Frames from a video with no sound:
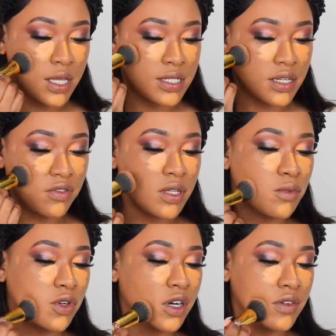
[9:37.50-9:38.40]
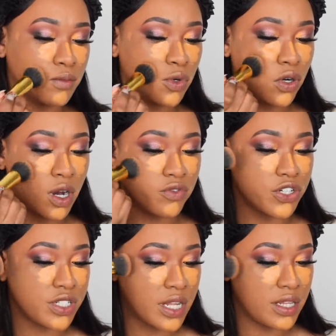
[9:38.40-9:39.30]
It's definitely more
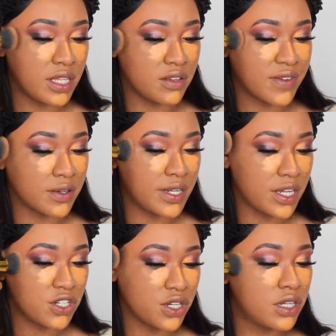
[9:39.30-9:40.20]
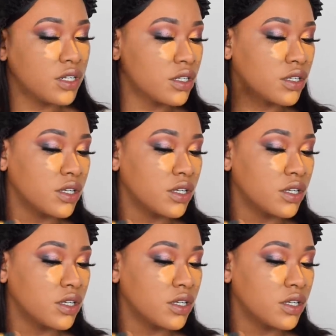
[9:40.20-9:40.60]
coverage than the foundation,